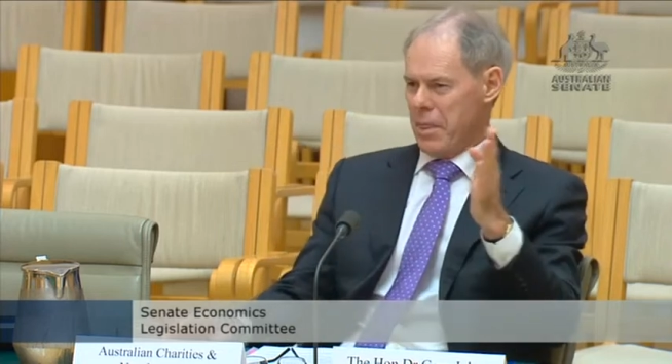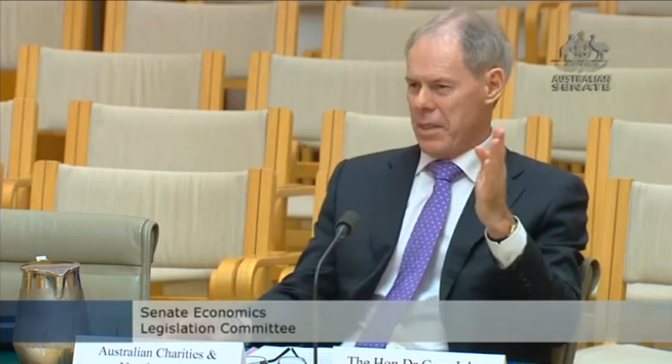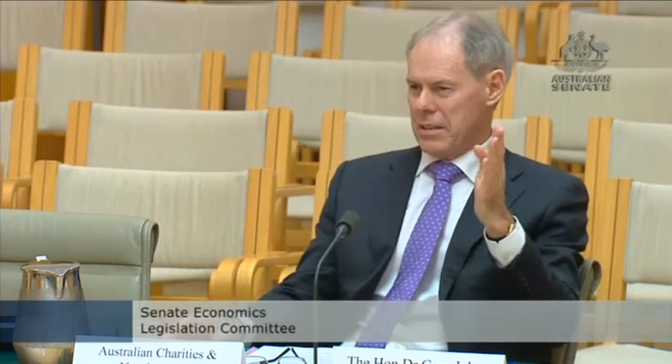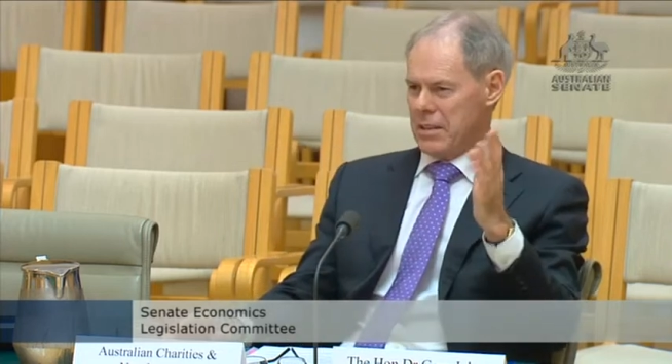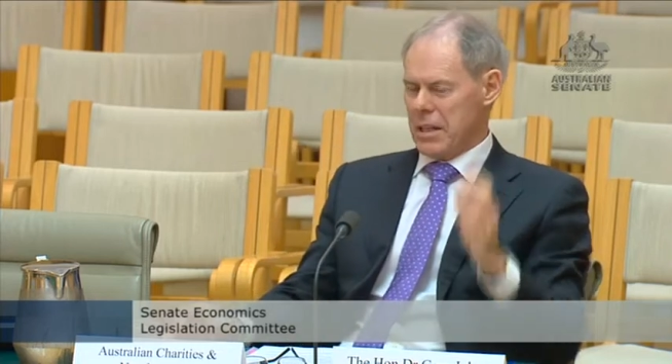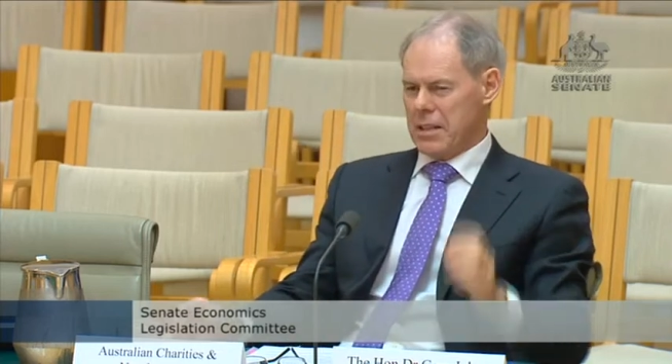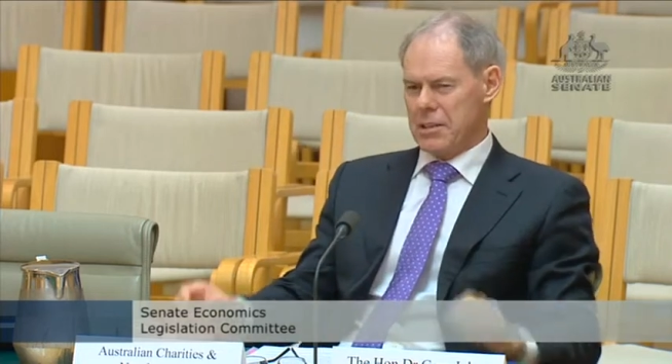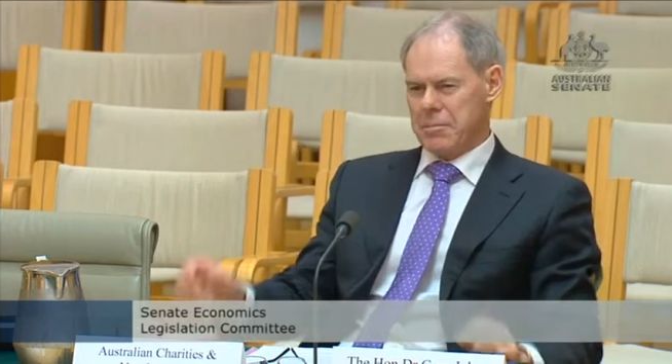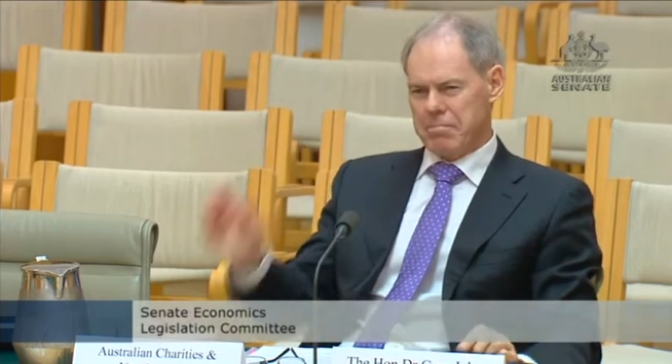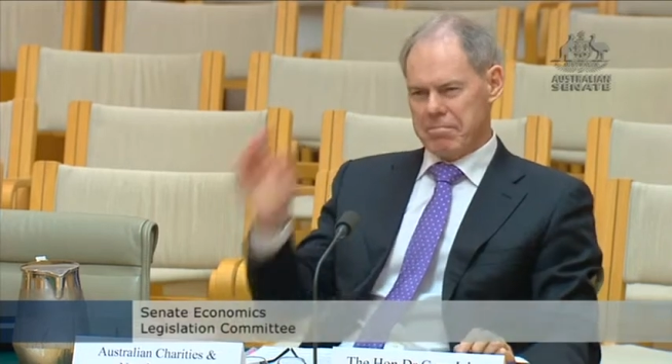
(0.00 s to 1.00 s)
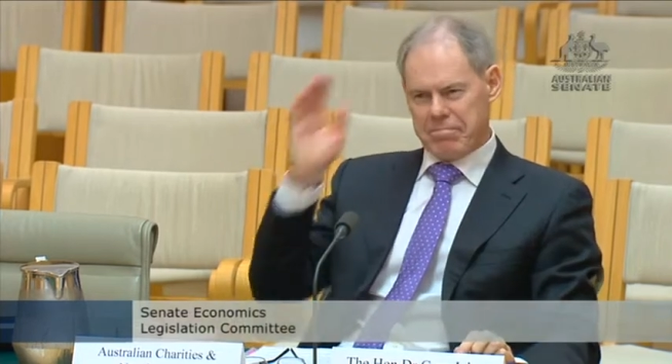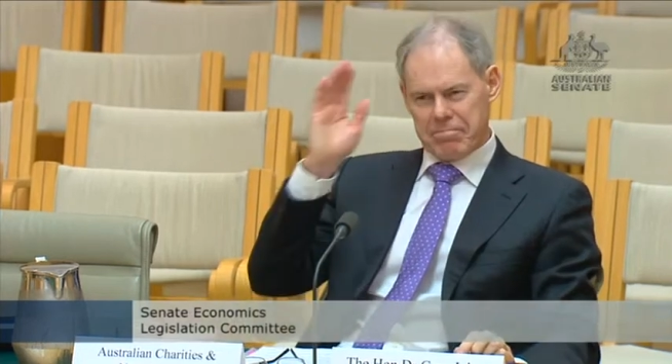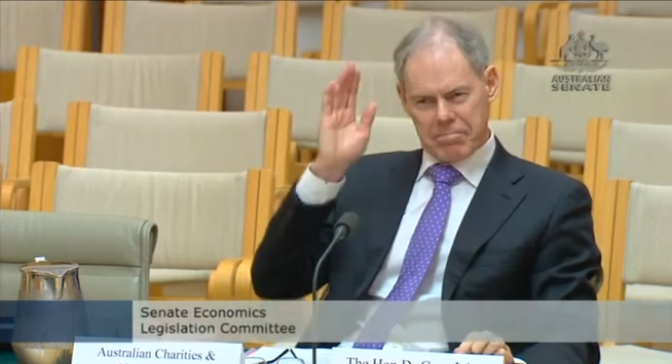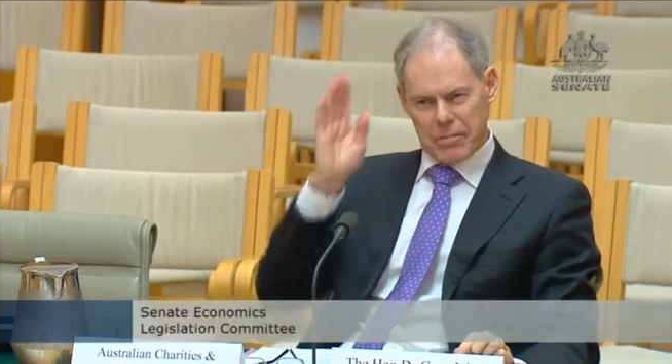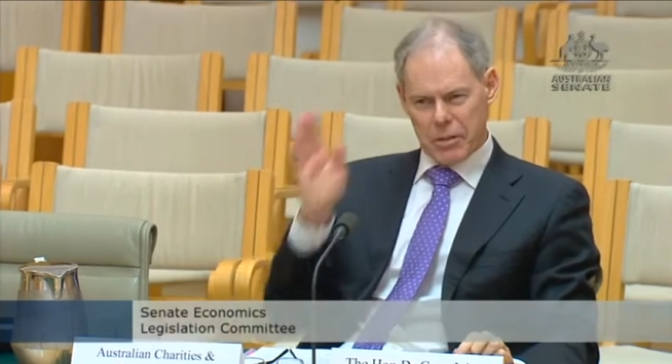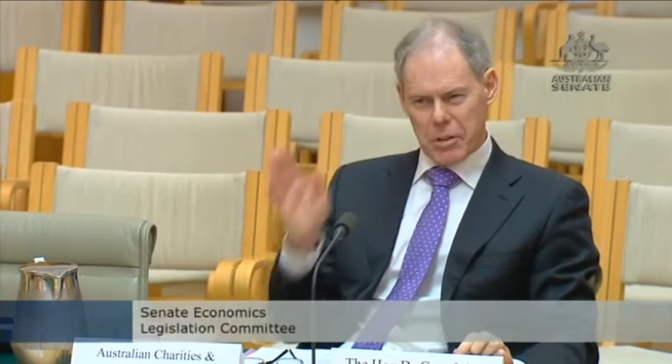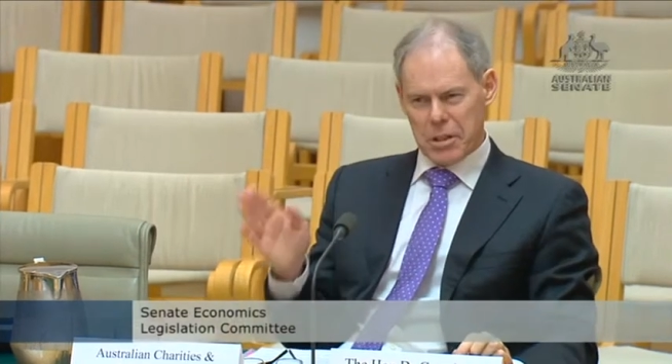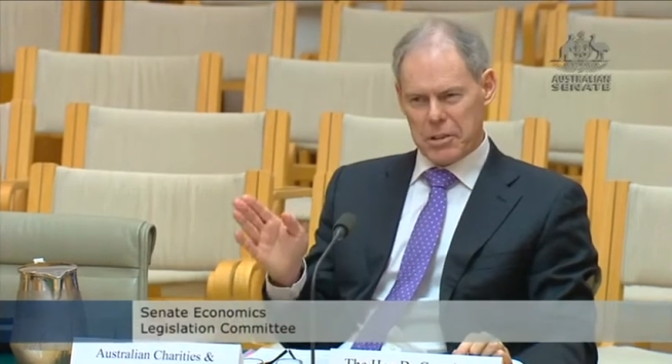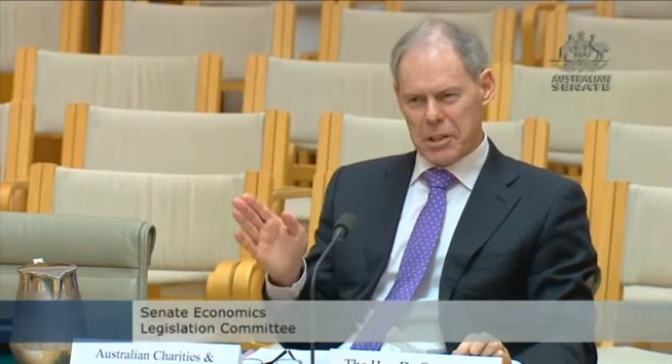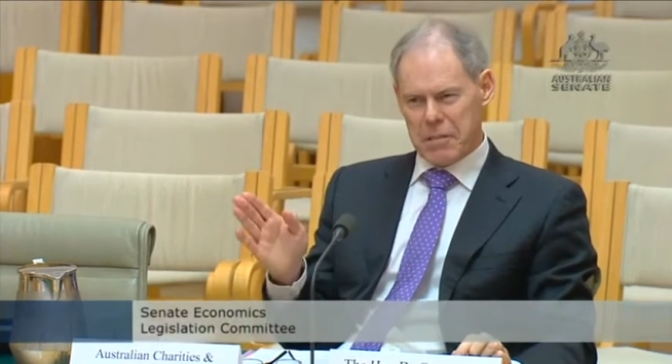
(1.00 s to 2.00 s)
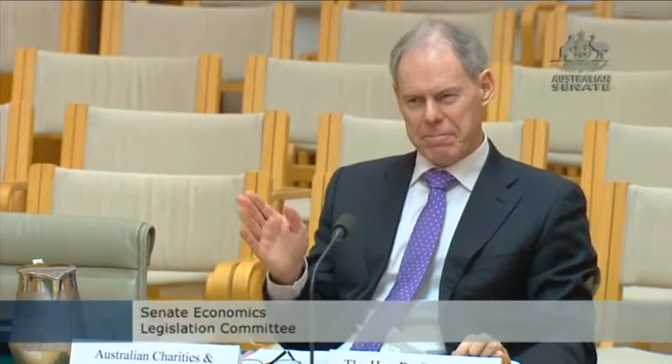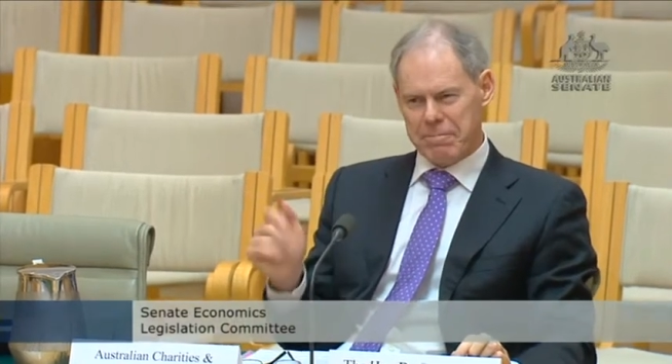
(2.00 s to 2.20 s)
that says, gotcha.